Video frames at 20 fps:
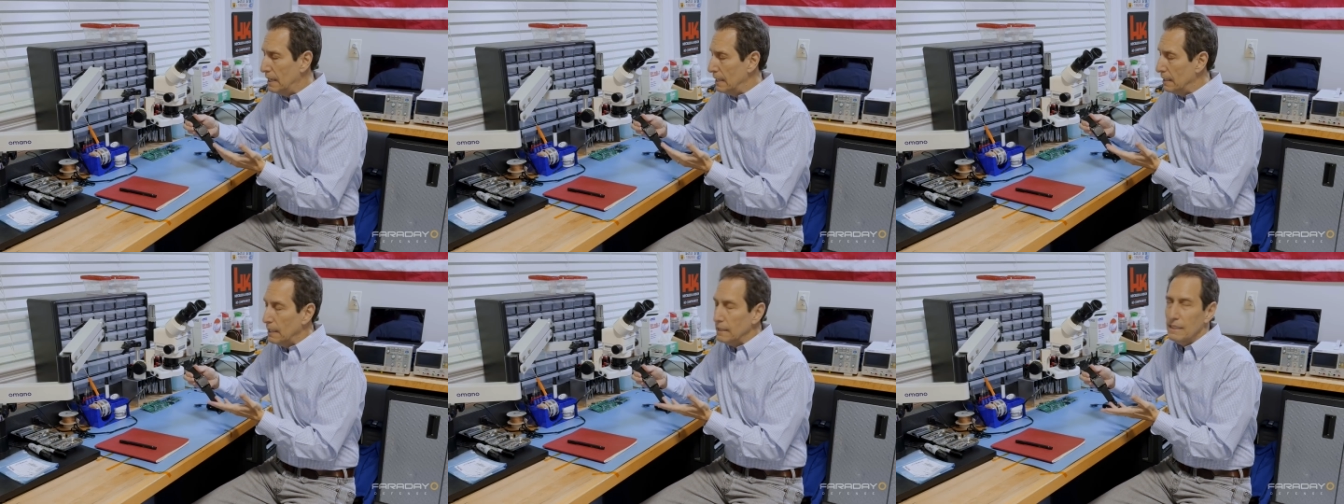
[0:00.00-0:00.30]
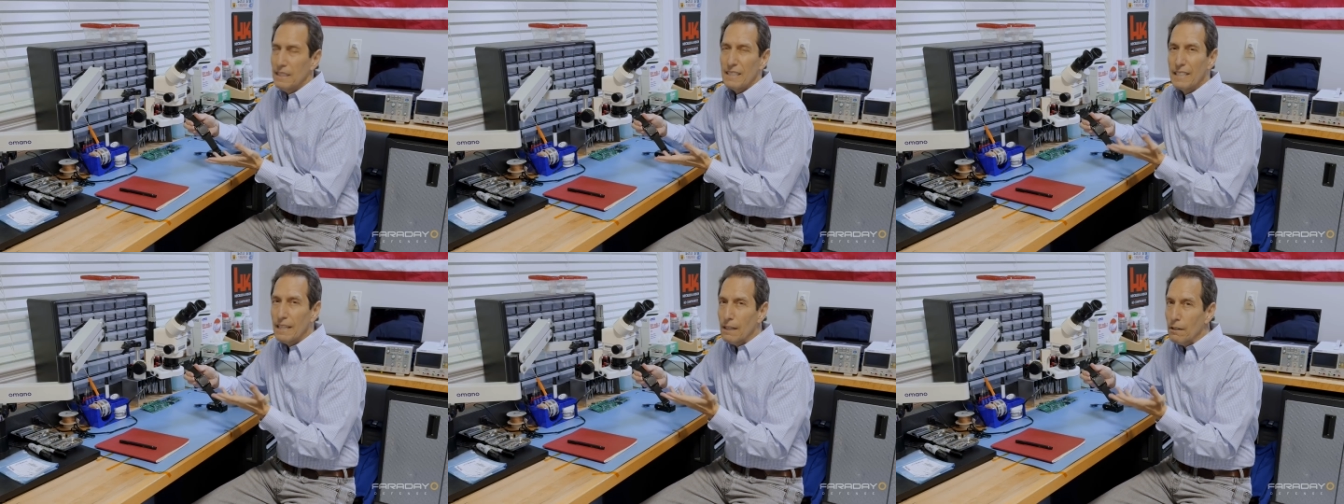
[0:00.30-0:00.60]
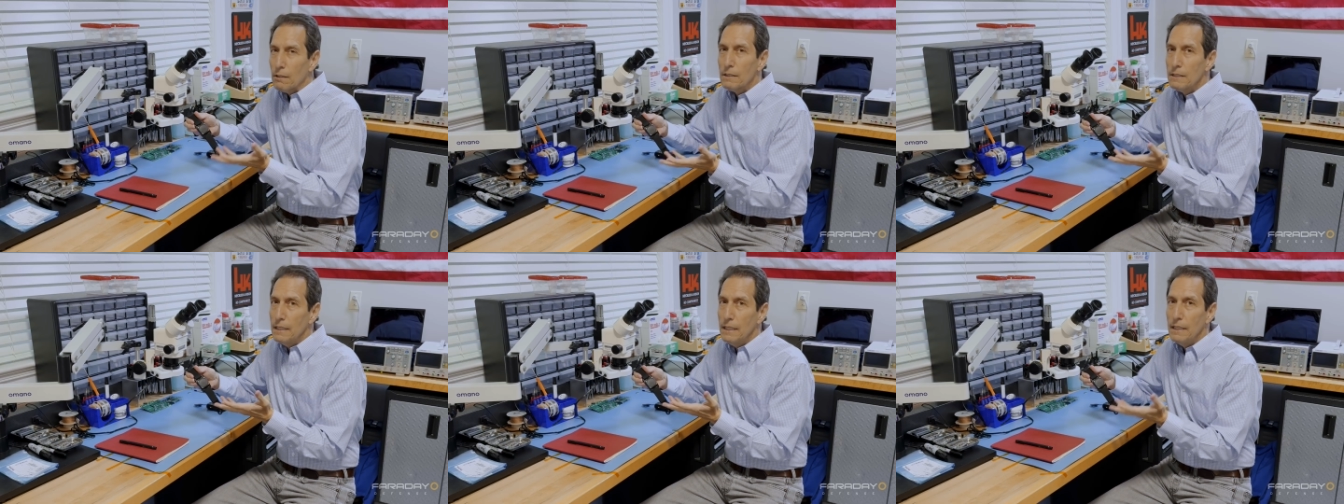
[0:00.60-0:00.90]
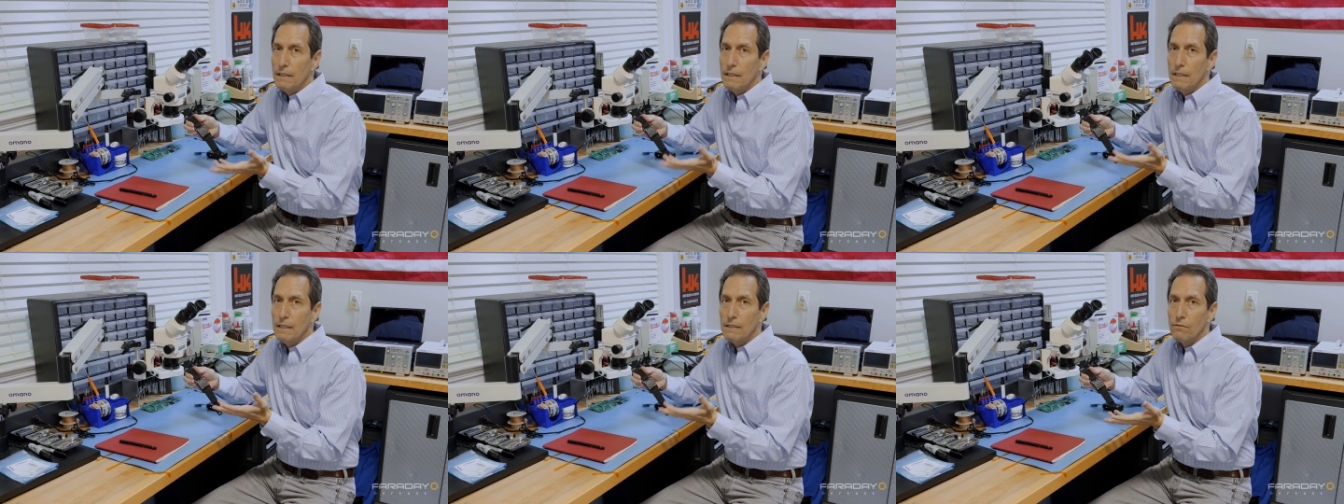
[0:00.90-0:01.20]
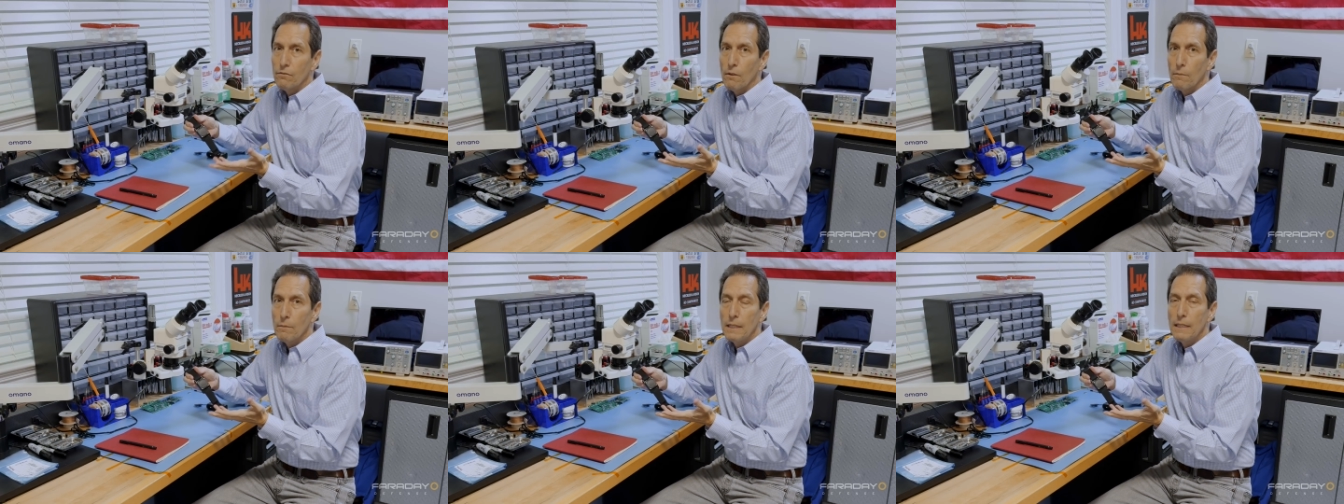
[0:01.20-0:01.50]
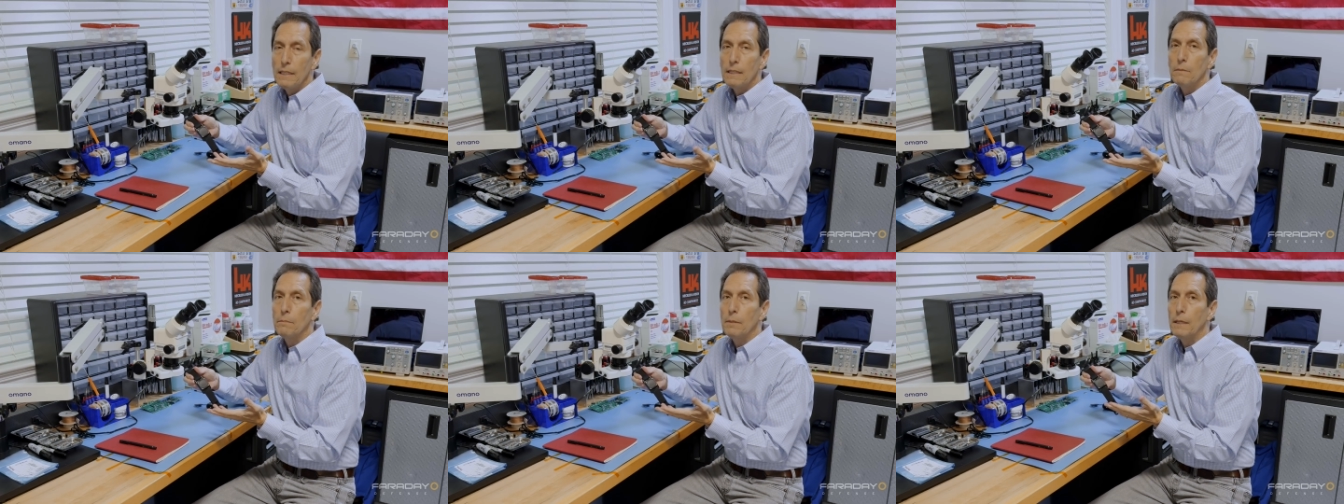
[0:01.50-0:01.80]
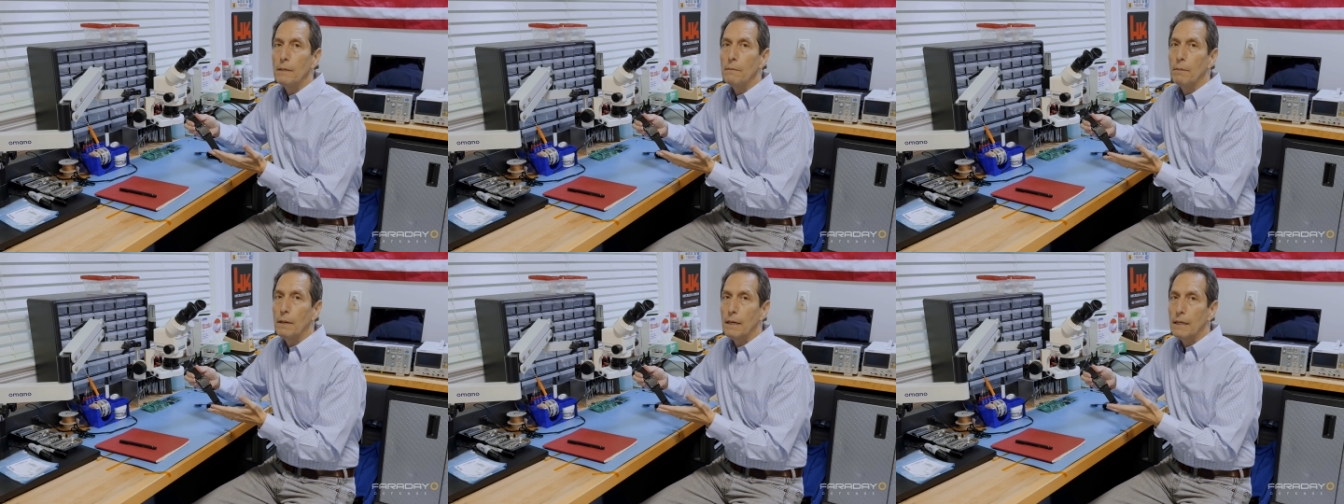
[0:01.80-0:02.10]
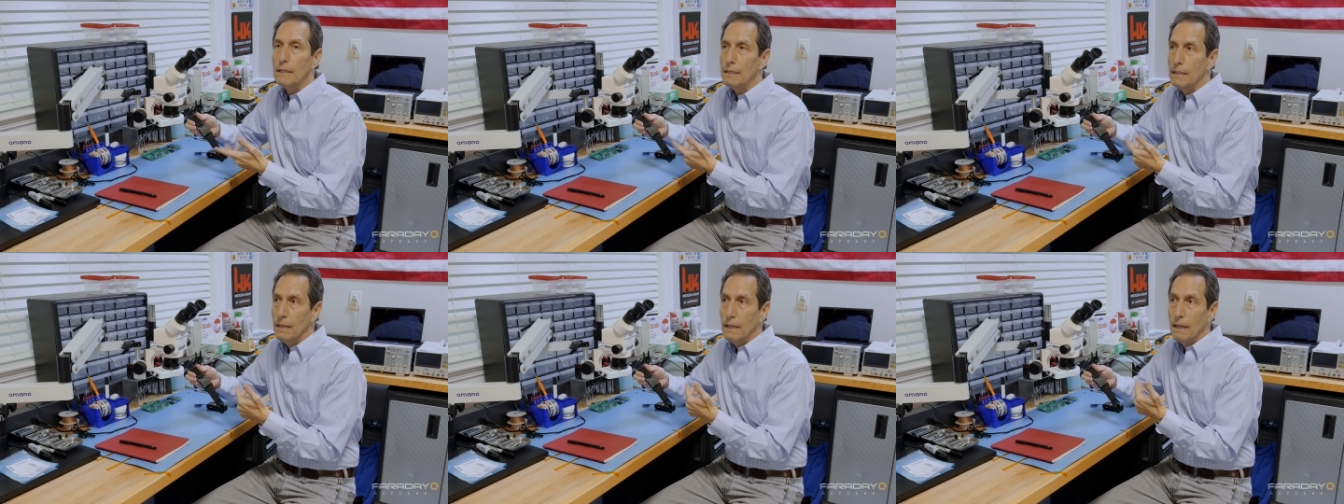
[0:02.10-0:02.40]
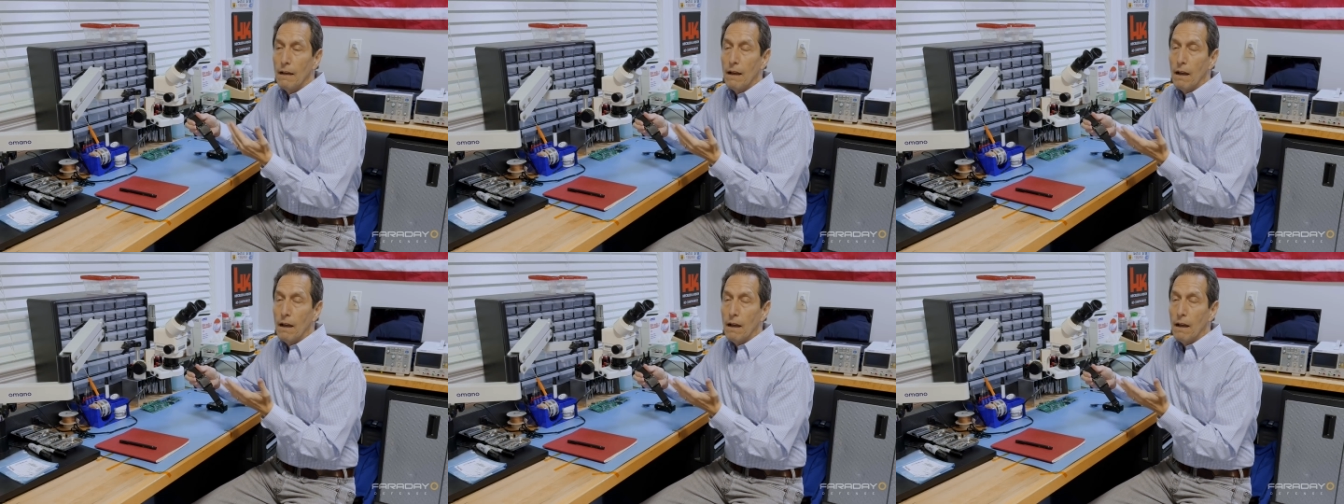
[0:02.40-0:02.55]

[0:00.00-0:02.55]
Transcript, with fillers: Doesn't guarantee that it's from an EMP, but